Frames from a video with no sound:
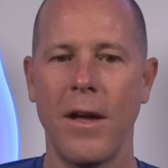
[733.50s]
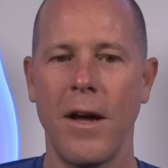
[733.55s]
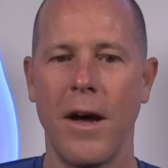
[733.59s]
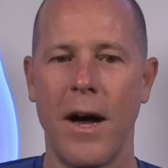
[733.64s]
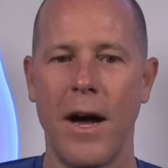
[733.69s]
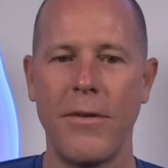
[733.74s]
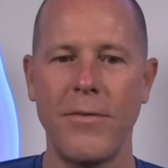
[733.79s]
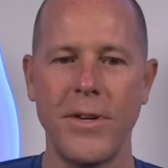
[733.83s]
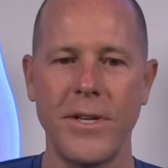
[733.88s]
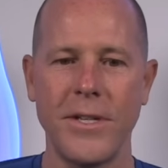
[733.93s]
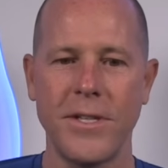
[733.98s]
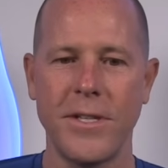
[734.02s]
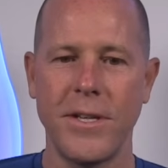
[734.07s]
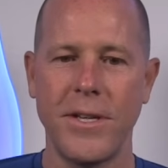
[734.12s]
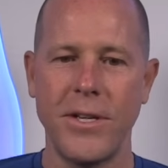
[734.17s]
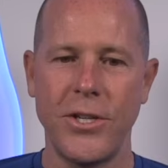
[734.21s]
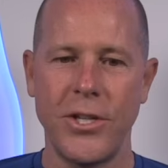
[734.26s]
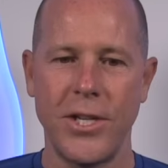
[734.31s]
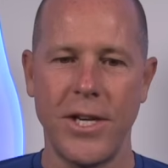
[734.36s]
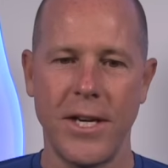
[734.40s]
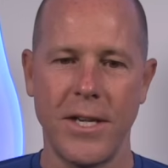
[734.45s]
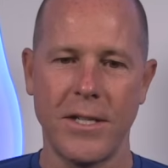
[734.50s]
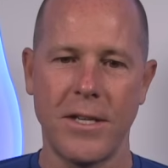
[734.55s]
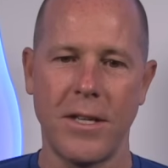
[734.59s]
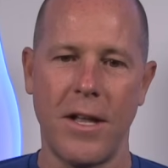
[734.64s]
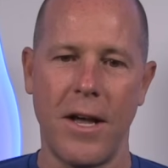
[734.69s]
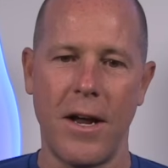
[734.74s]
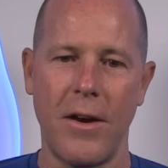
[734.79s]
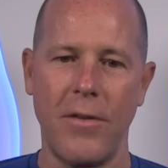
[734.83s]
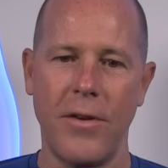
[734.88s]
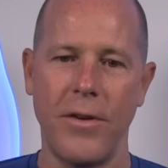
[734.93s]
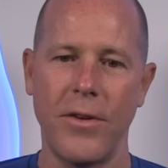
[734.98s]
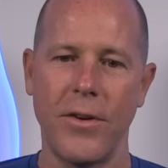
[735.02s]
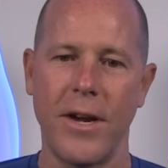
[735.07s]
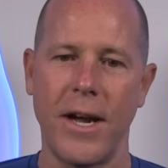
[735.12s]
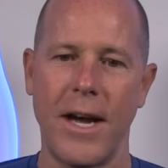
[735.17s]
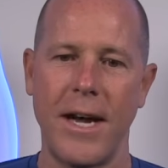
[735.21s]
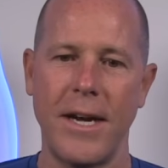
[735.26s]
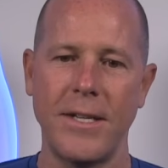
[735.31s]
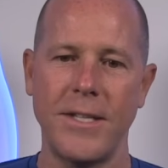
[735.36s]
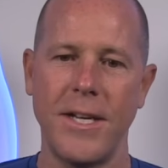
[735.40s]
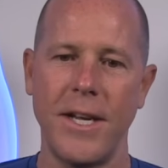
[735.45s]
Obviously, she has a lot of other
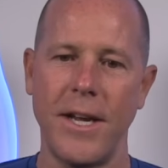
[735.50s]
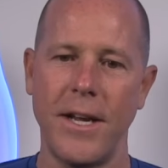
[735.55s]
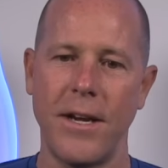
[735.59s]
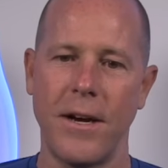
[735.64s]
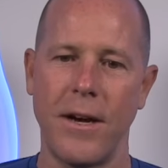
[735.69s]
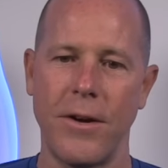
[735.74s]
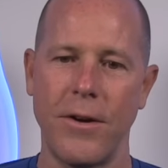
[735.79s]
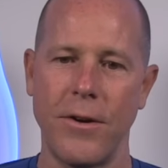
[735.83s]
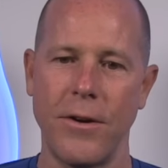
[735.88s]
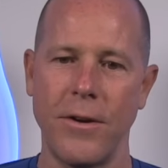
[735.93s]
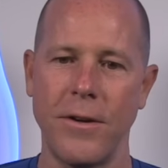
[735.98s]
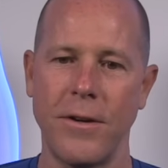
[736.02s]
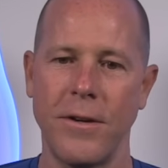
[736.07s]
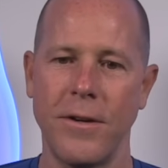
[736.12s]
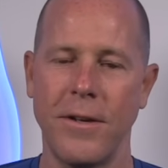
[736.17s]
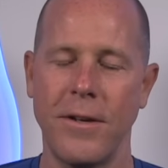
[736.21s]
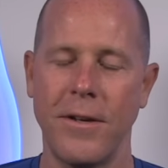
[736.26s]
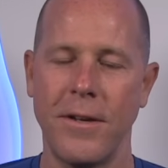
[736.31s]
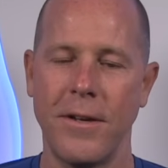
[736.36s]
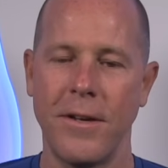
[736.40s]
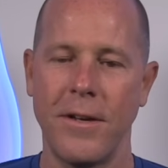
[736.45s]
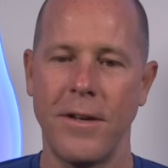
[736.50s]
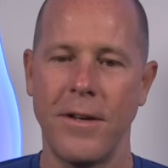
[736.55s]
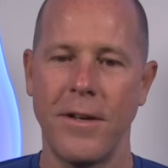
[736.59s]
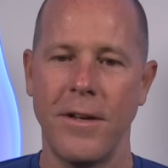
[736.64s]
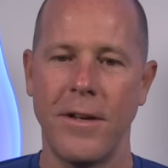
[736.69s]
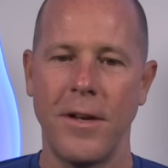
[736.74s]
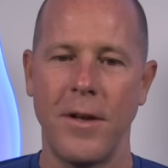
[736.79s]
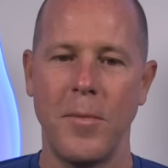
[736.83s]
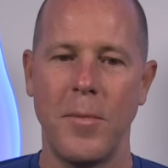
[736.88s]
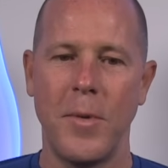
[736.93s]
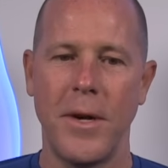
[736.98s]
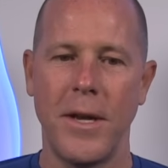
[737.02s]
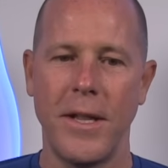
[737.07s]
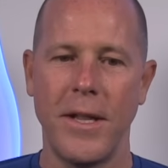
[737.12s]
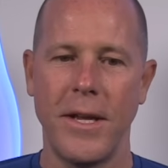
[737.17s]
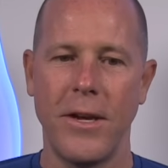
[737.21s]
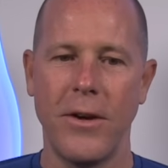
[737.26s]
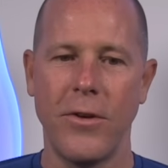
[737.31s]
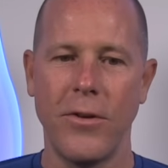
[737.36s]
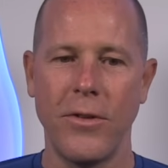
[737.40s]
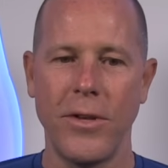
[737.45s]
guys hitting on her, but in
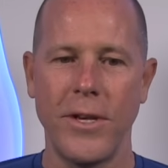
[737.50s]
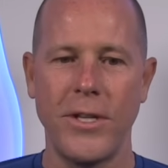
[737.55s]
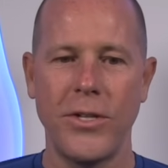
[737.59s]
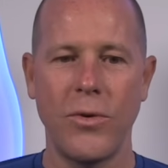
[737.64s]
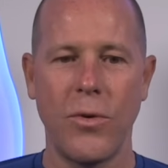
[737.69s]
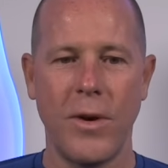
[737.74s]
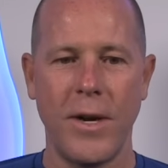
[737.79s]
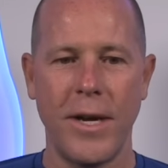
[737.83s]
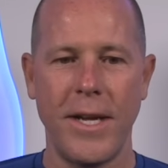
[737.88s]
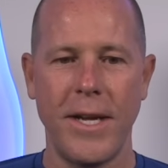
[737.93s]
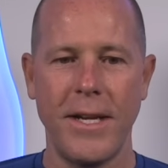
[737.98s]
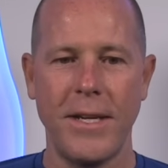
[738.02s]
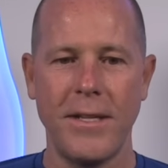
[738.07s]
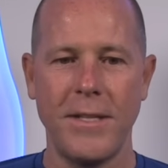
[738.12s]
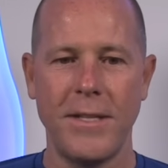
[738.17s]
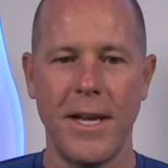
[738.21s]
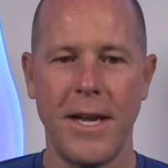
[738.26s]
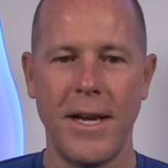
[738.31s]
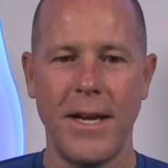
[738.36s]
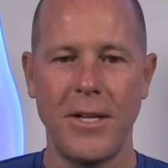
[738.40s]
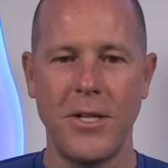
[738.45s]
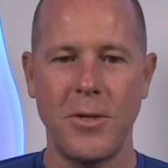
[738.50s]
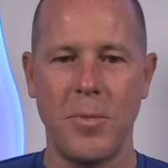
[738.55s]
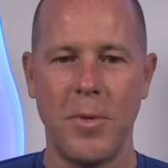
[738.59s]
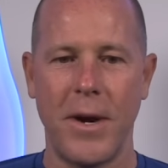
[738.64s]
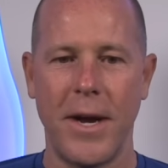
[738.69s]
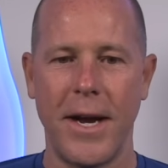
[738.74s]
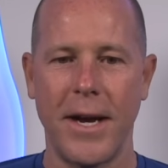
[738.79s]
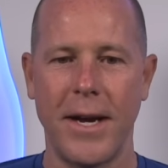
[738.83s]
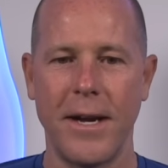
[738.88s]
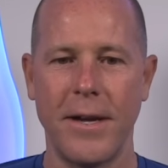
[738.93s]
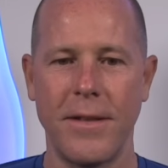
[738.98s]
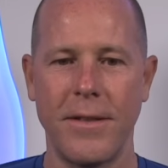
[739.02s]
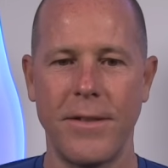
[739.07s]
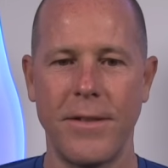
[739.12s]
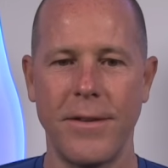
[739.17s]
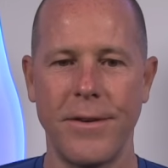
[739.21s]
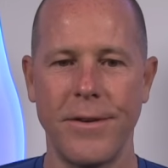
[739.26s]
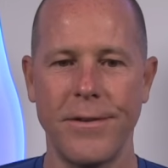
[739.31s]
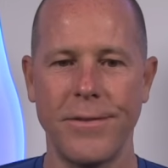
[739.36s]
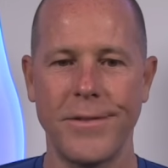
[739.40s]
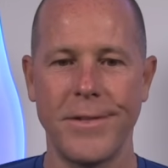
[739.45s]
the early 20s age bracket,
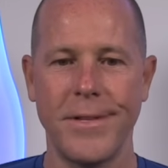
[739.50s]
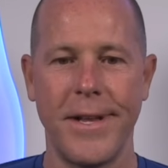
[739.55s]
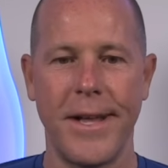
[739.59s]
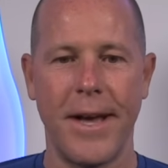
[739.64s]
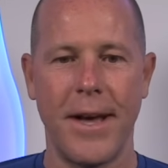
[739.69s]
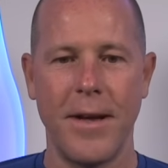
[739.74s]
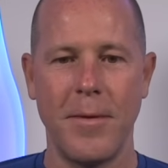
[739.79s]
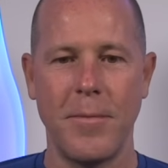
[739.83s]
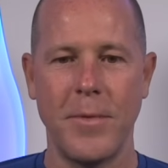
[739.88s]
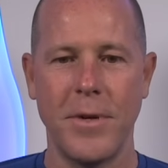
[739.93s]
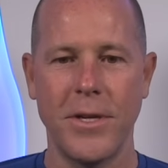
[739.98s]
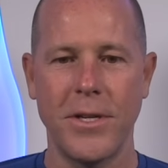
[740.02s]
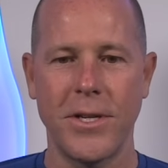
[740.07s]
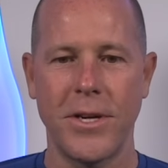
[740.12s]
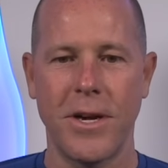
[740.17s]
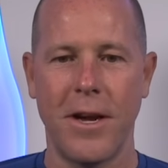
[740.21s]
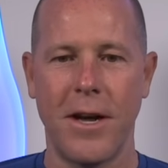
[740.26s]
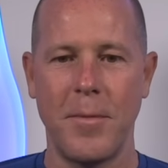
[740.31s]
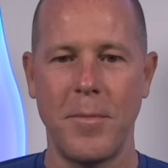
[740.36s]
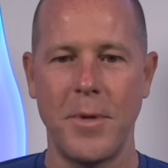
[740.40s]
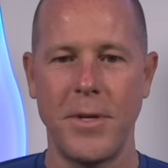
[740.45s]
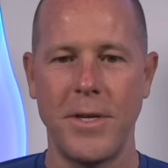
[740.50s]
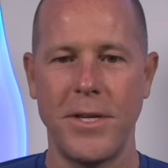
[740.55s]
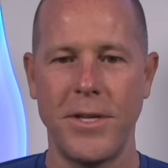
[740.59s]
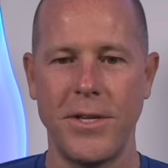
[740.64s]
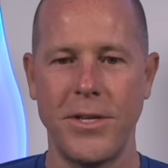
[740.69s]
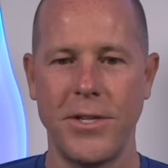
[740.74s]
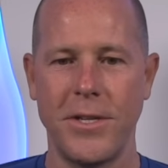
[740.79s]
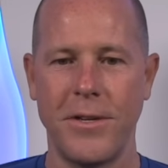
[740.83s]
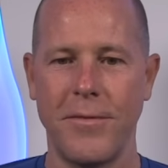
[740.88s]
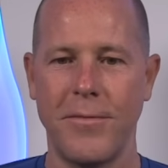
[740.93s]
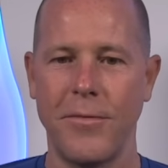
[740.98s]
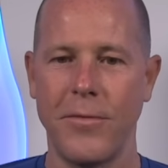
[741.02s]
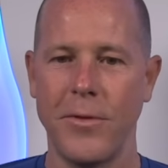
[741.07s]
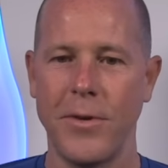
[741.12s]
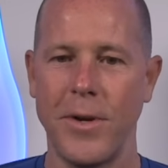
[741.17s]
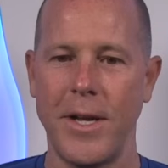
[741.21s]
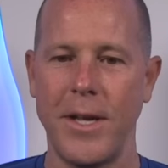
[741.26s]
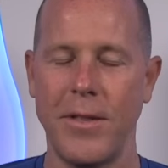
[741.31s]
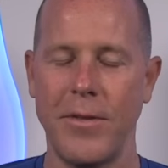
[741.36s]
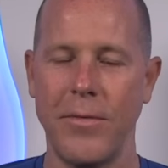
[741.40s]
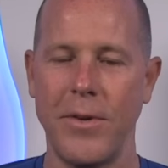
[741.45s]
there's not much competition for
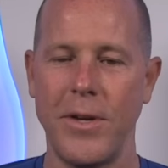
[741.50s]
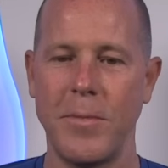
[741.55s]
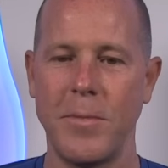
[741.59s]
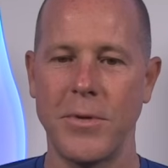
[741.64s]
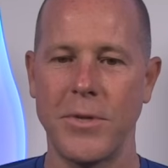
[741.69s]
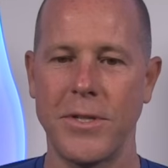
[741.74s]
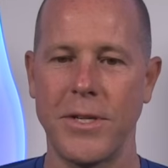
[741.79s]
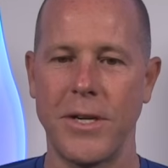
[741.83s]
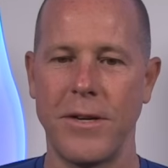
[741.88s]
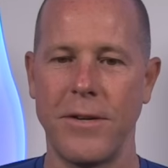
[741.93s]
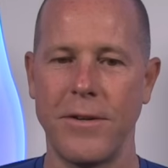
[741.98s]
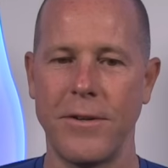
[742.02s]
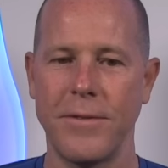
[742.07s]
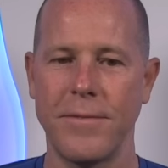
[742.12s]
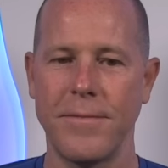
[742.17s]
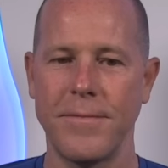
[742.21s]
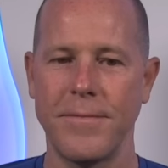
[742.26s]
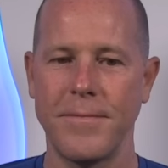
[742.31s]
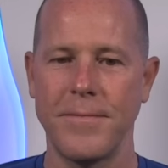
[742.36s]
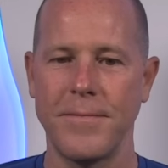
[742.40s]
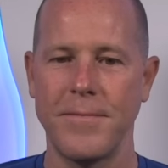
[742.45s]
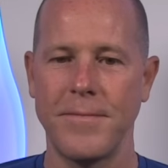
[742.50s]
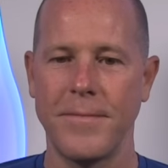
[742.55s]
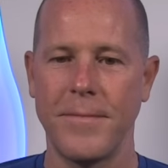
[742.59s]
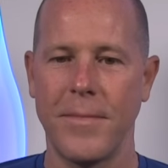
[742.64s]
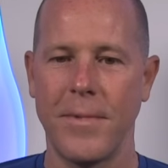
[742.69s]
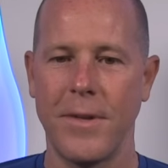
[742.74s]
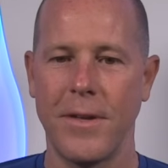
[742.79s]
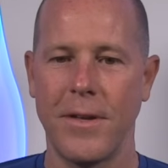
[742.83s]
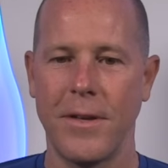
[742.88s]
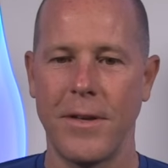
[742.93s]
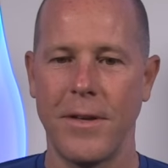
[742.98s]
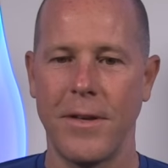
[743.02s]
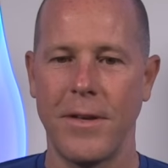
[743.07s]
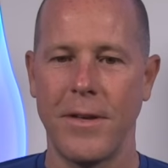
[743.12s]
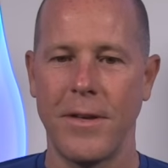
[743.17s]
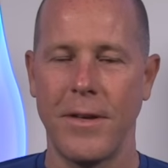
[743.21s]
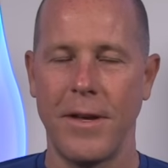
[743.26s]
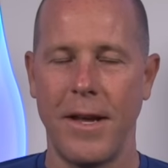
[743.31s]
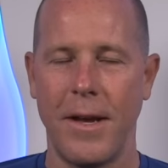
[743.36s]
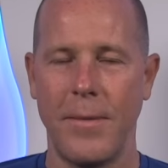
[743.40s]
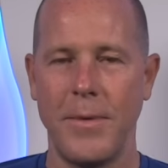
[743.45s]
a three percenter.
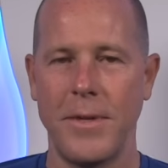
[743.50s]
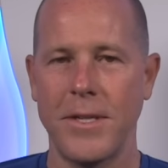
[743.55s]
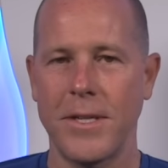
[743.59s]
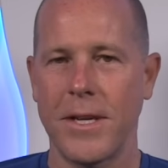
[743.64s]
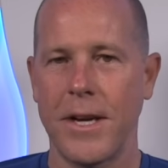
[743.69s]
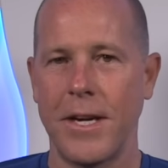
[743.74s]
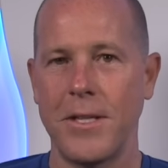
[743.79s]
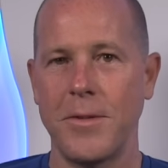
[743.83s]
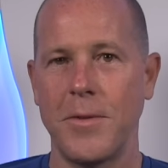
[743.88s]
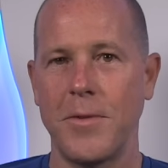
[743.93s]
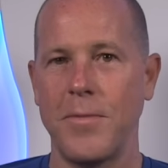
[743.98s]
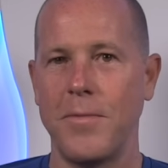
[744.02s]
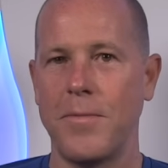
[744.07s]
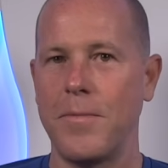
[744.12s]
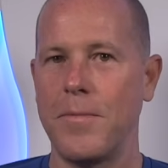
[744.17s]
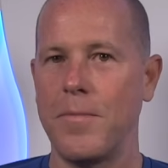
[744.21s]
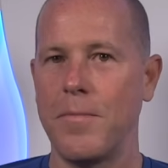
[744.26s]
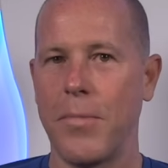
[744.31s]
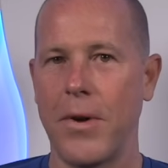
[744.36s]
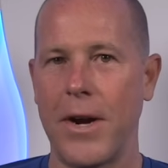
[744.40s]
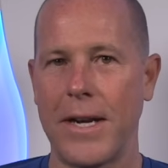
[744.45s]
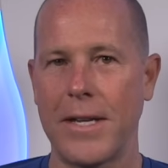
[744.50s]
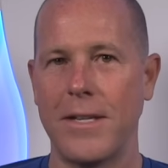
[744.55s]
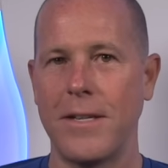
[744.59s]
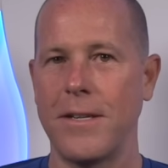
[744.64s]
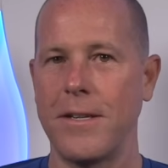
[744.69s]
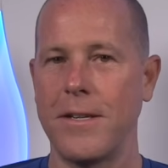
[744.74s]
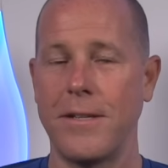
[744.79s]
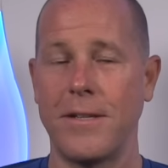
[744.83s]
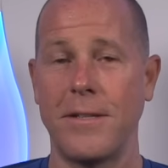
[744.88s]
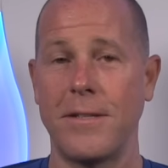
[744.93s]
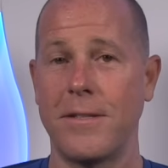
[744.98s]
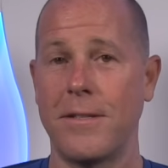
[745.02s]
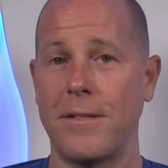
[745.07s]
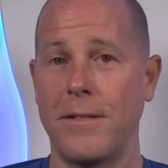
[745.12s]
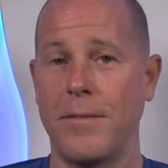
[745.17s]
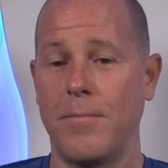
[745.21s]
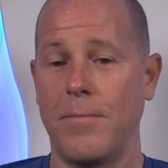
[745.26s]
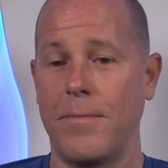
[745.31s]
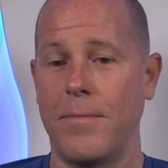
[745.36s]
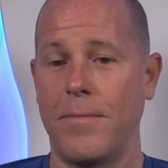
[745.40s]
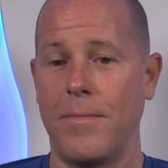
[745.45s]
I mean, this guy's been practicing this,
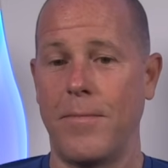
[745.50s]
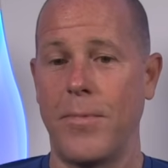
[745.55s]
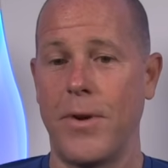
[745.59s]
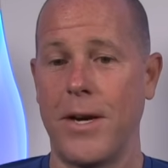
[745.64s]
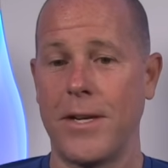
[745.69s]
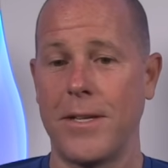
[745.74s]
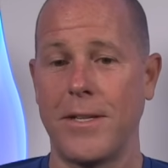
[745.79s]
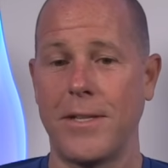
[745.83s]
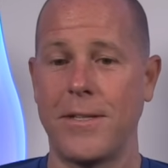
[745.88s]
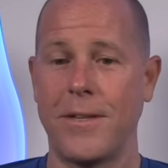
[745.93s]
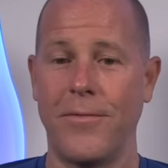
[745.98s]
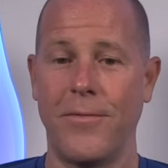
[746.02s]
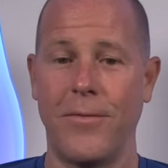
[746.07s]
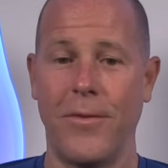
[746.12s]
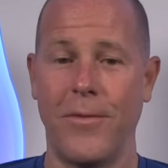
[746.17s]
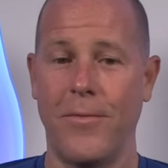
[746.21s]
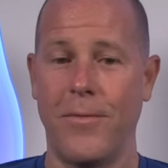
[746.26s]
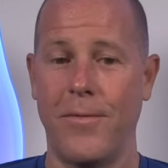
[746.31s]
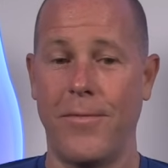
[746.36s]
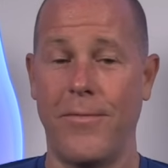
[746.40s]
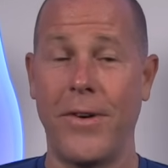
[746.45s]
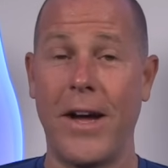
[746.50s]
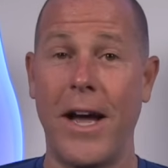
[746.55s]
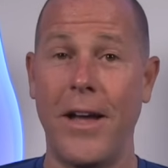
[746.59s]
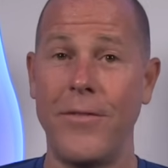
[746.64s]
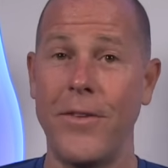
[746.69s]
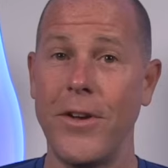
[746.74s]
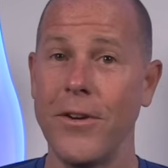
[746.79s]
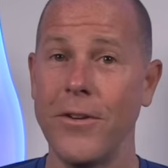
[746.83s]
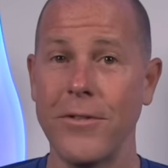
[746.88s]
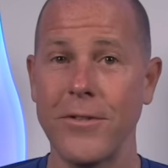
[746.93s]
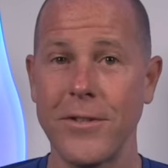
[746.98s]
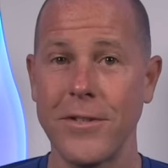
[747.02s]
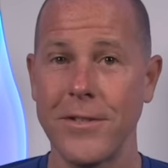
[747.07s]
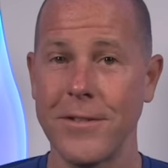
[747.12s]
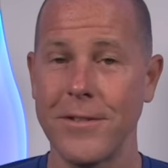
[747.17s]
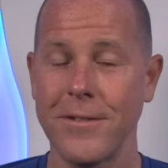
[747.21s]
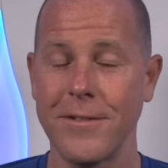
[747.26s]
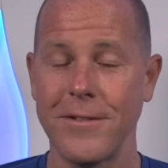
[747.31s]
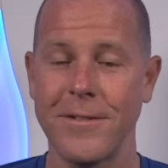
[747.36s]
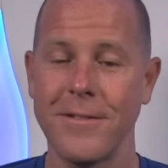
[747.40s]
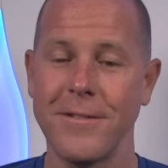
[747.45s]
practicing for five years.